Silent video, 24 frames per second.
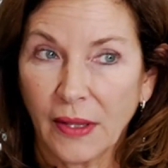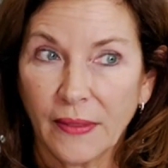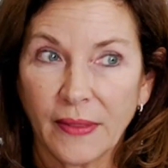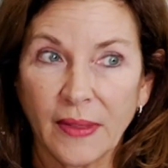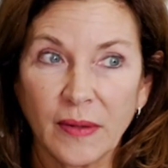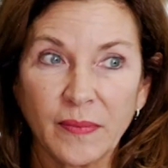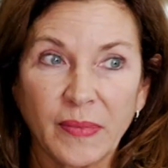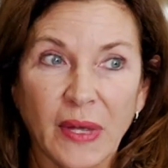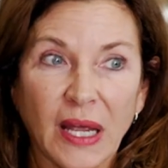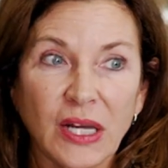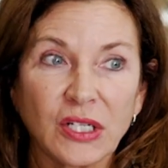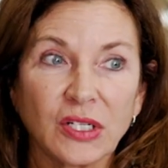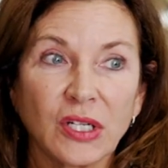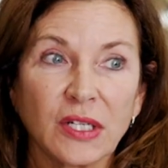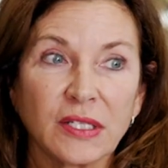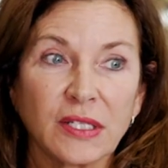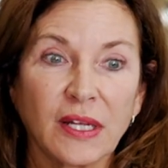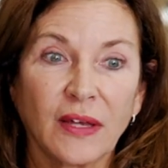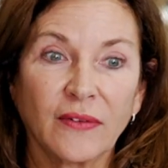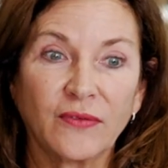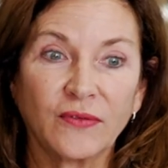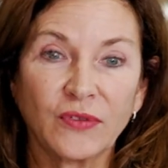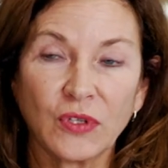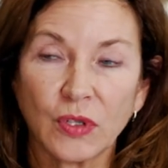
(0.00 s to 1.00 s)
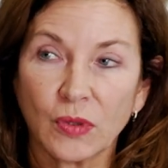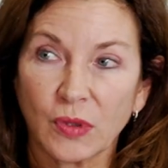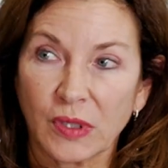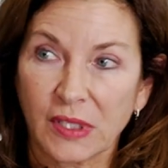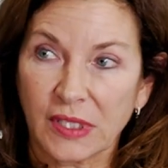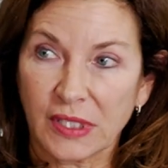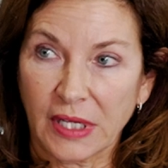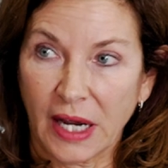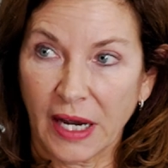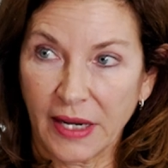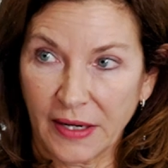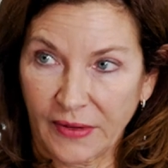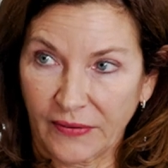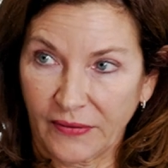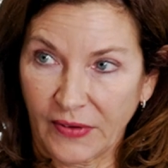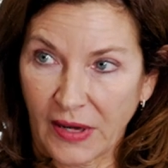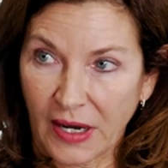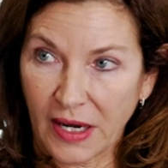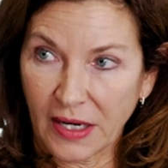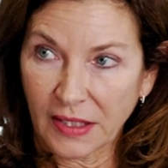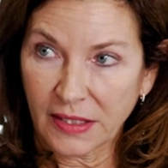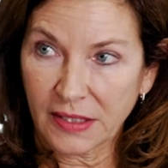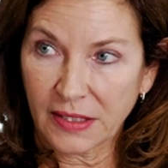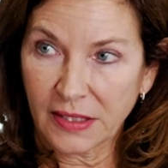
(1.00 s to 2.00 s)
then patients have fewer side
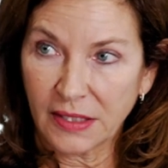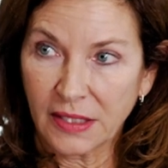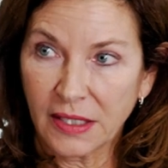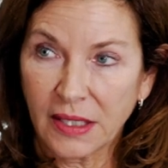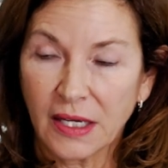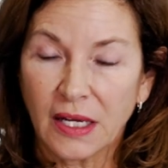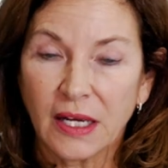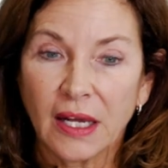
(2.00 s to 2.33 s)
effects.